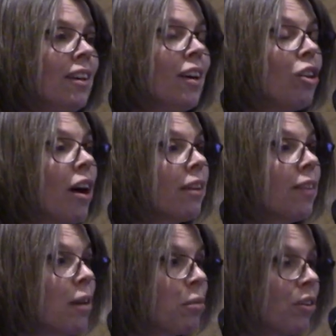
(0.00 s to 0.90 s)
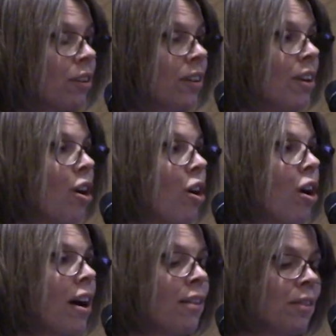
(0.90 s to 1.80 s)
a lot of labor
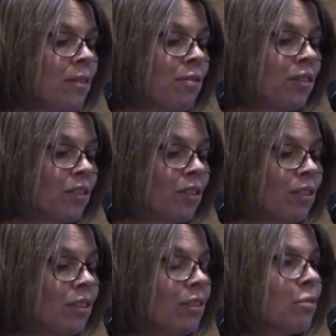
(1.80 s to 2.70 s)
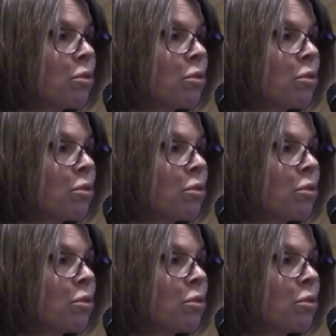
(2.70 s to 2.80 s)
on physical